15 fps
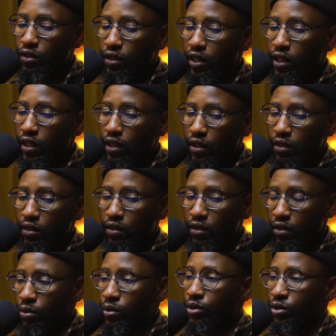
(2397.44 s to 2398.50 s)
say,
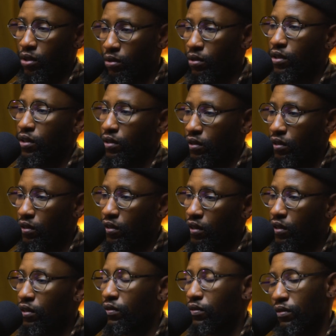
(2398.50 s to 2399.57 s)
we joke. It's not.
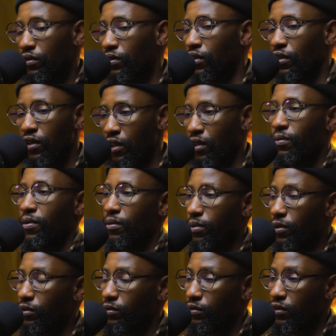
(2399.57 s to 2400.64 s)
You don't hate
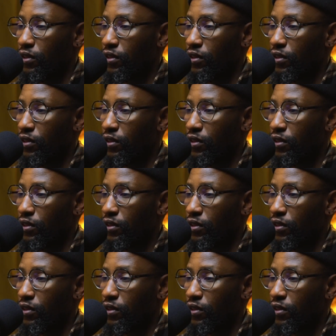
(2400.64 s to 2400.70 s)
people.